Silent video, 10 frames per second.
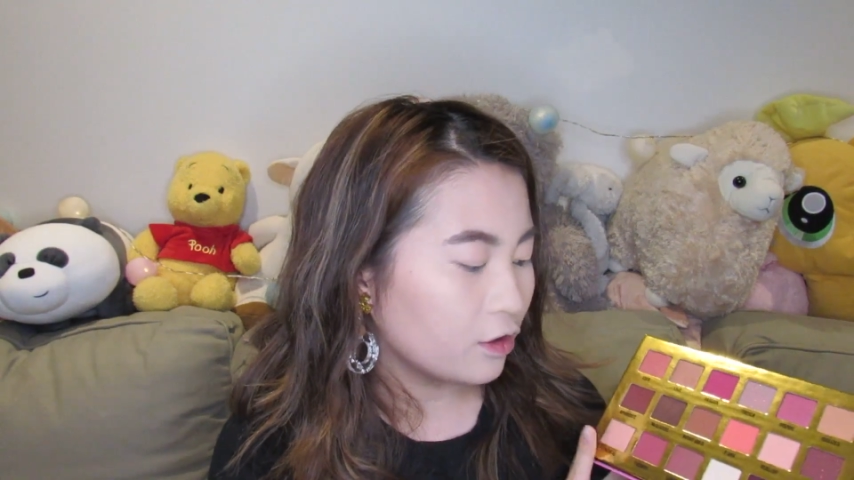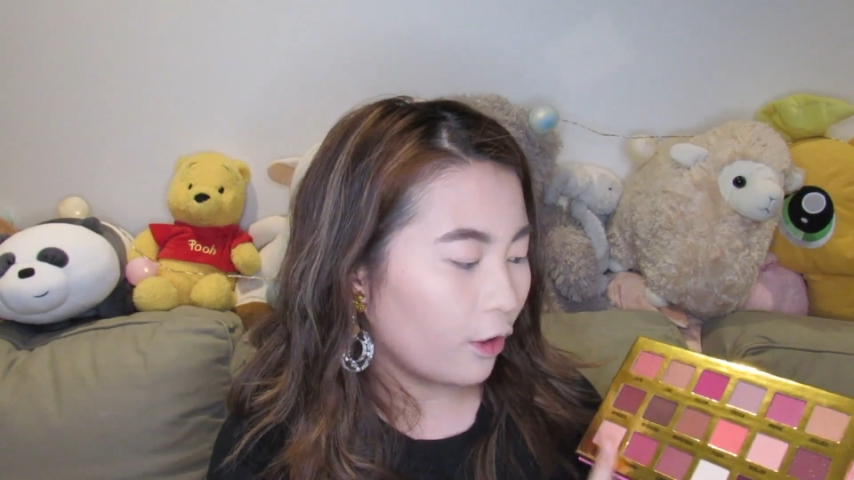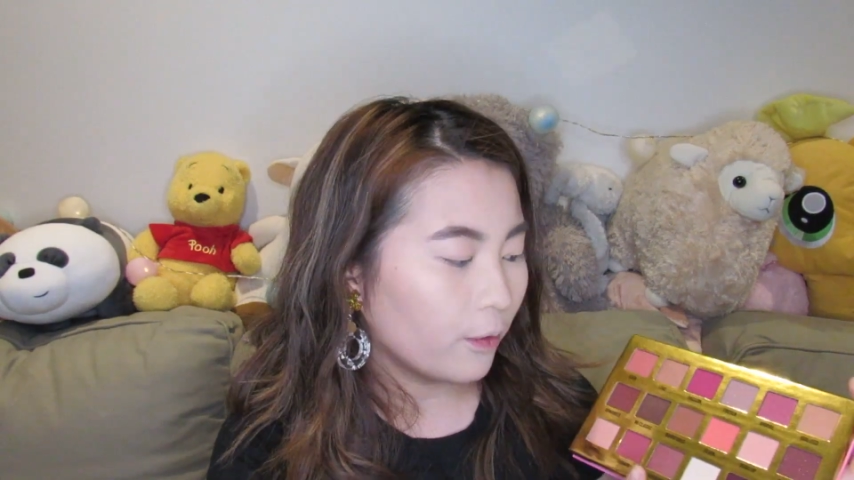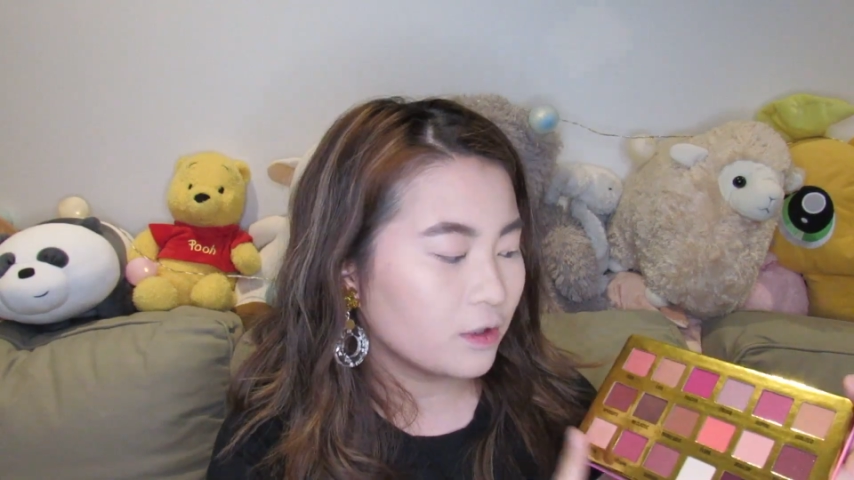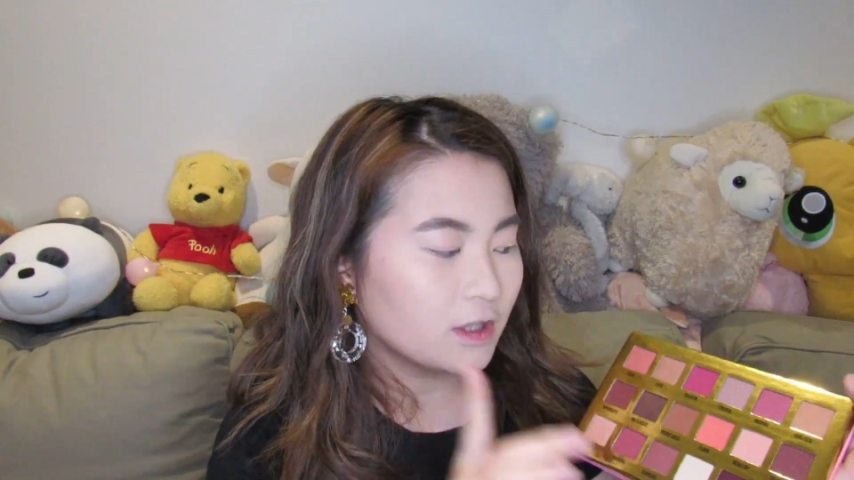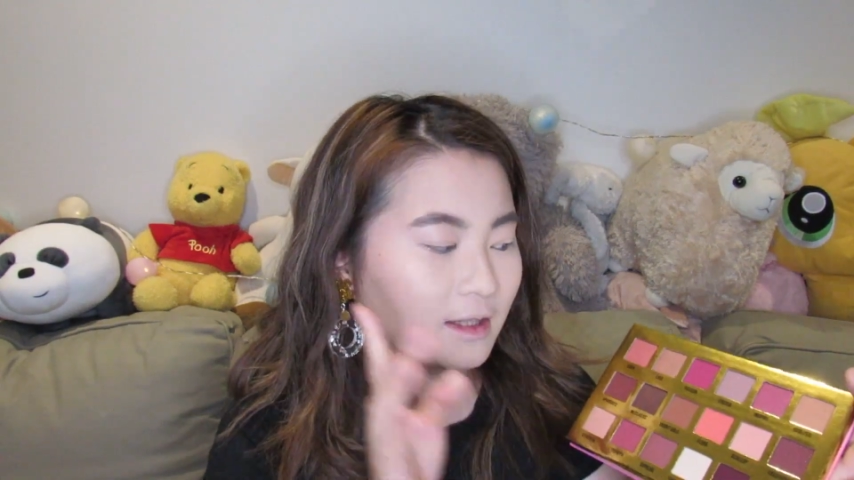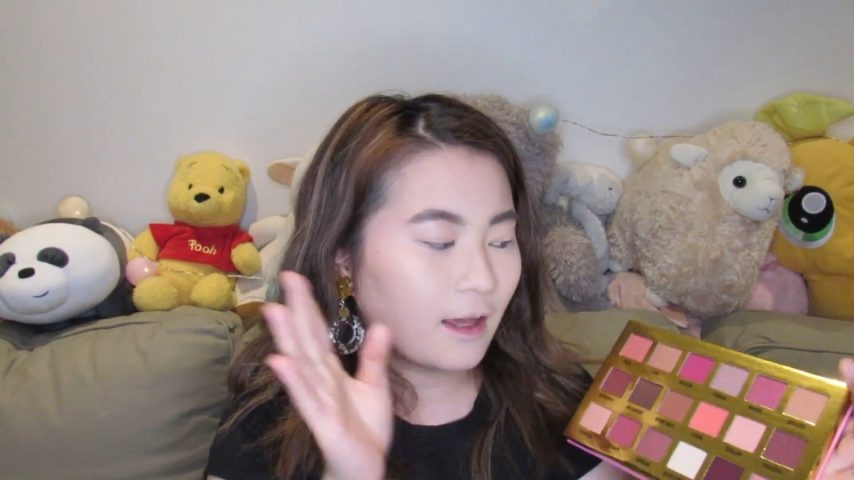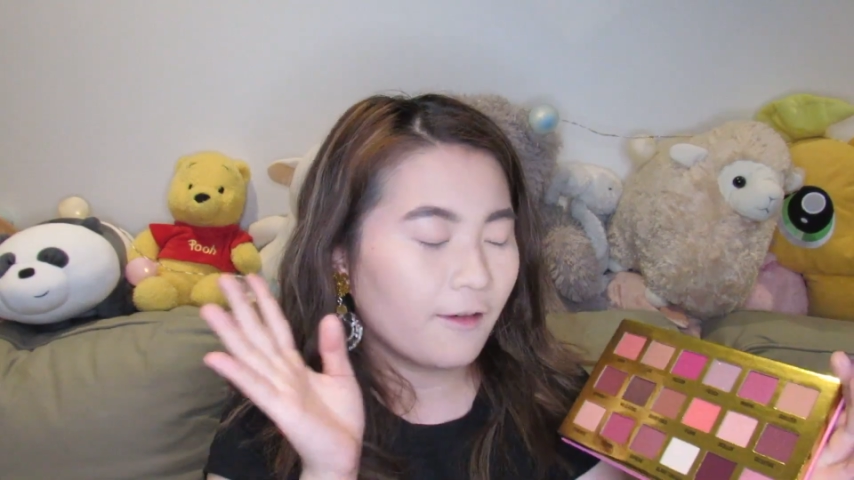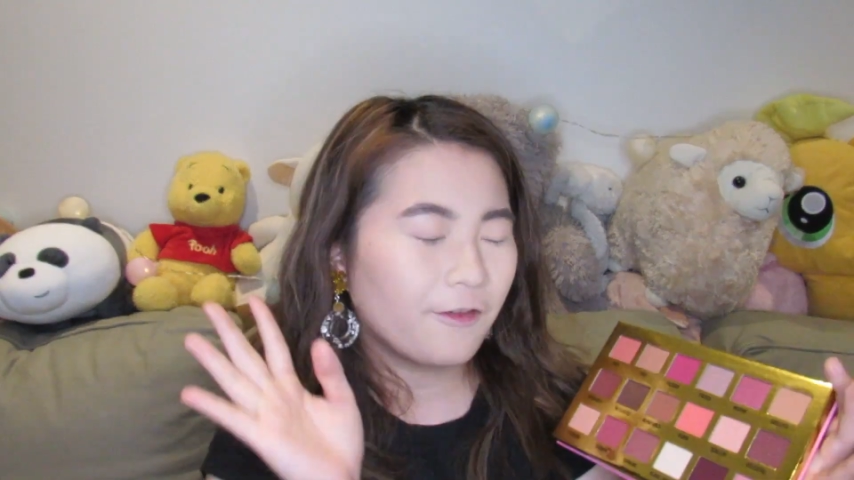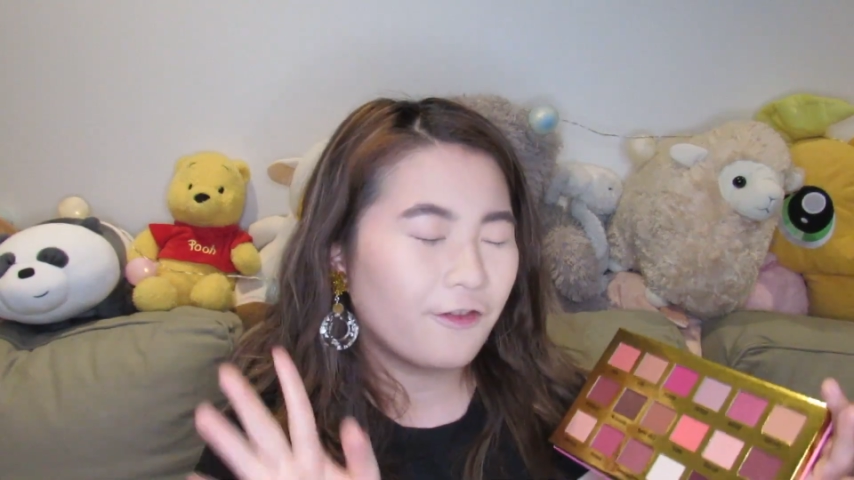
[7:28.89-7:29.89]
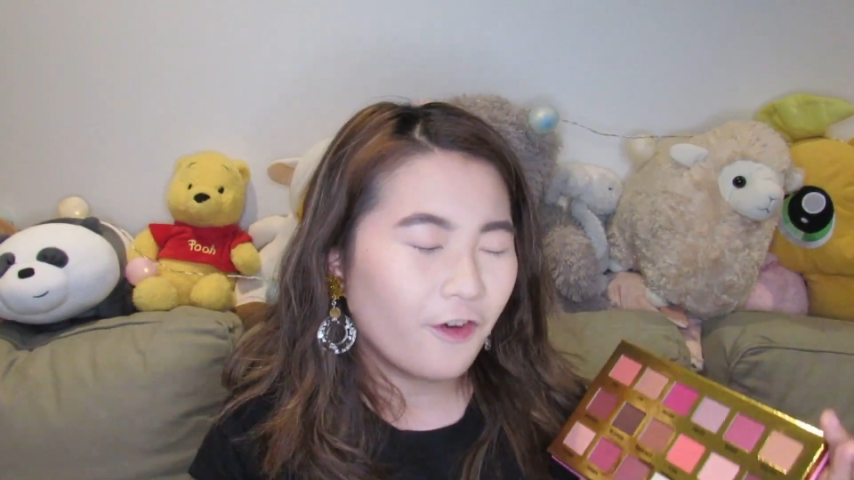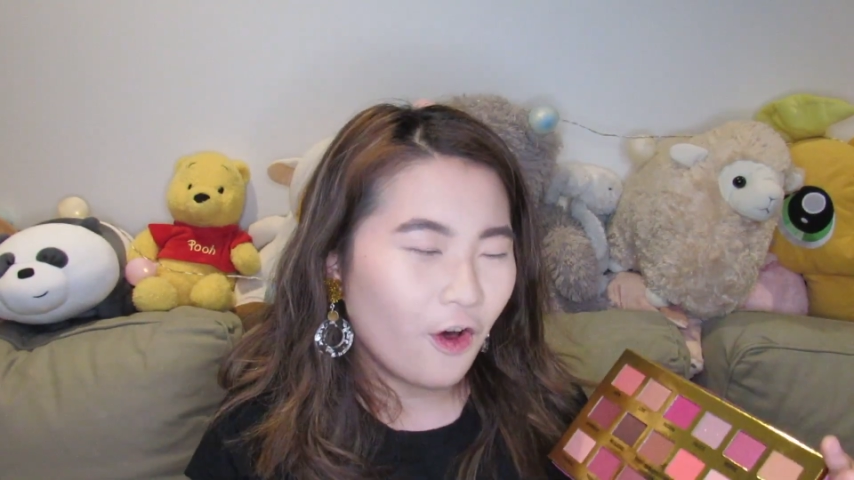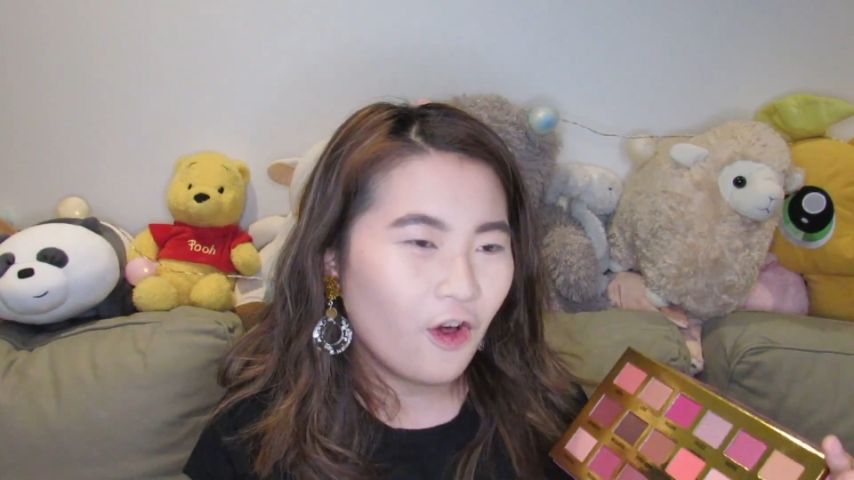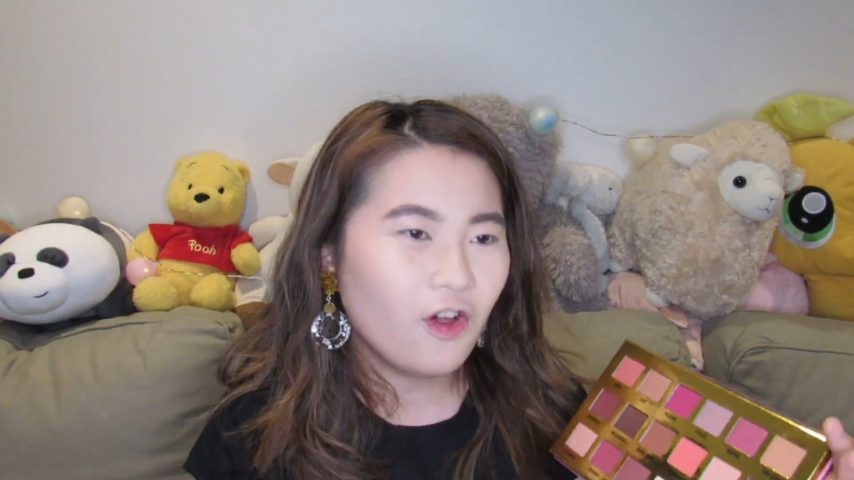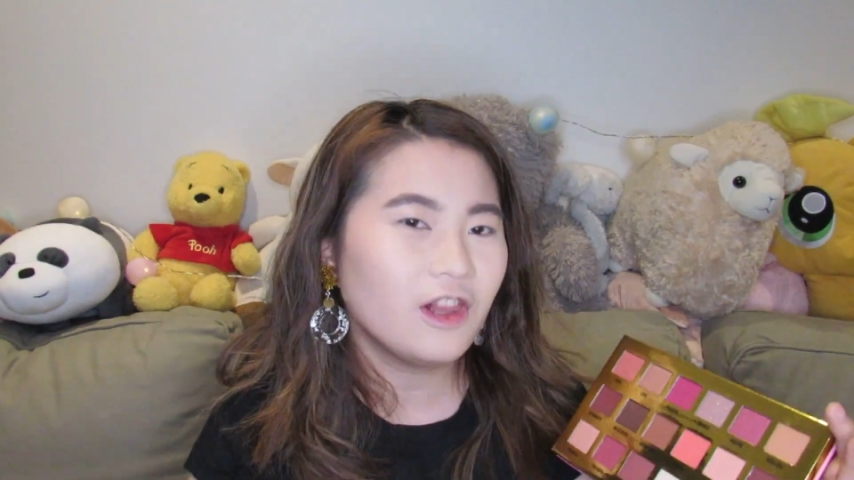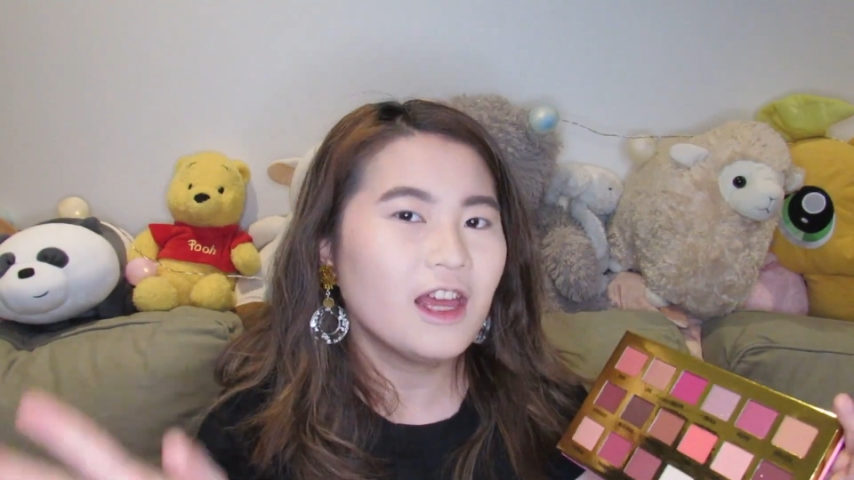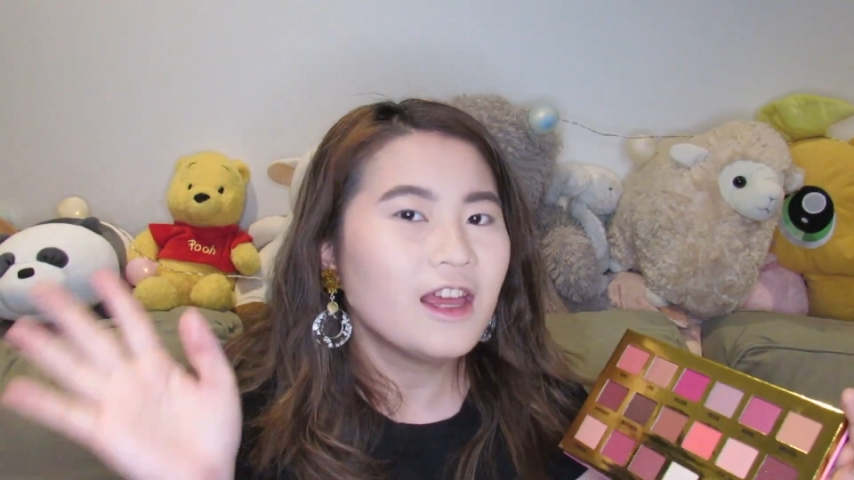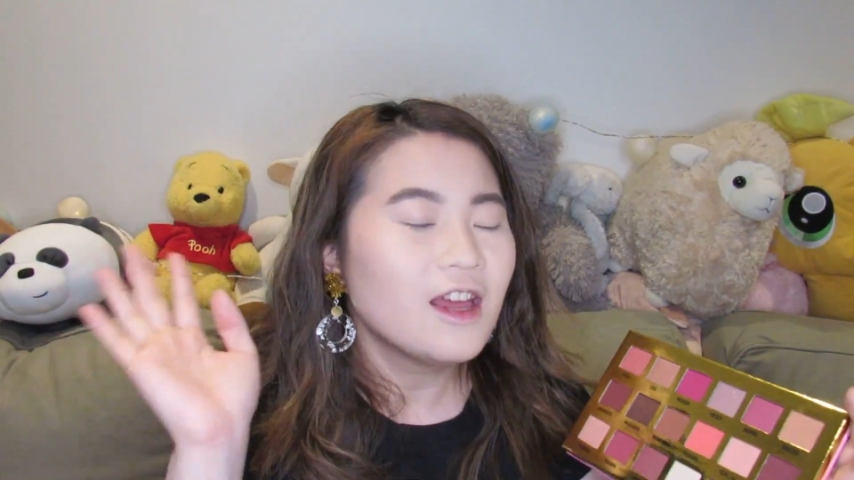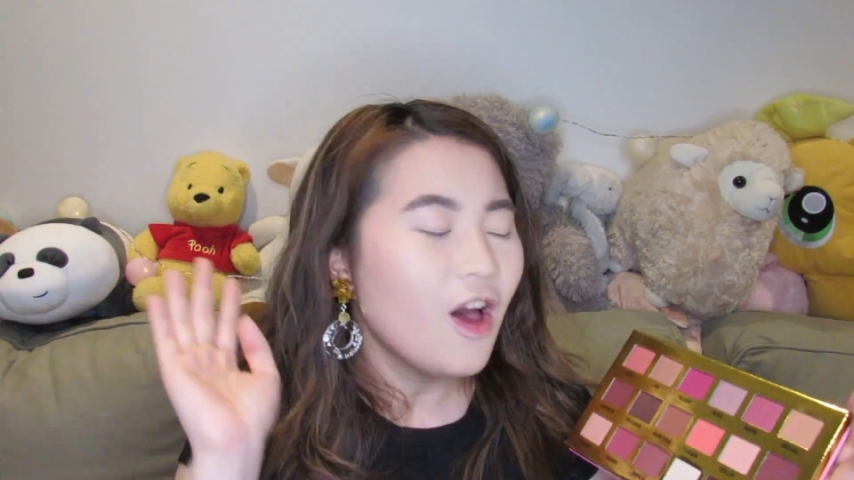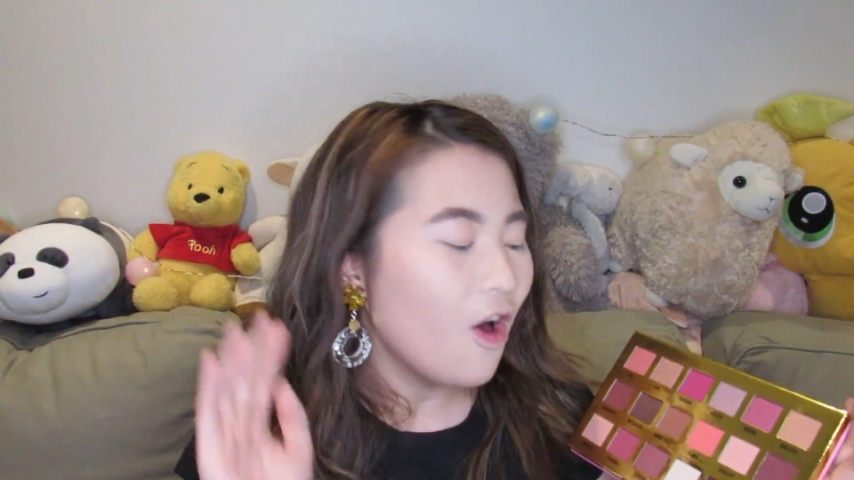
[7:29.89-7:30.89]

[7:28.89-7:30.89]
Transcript: so just fall,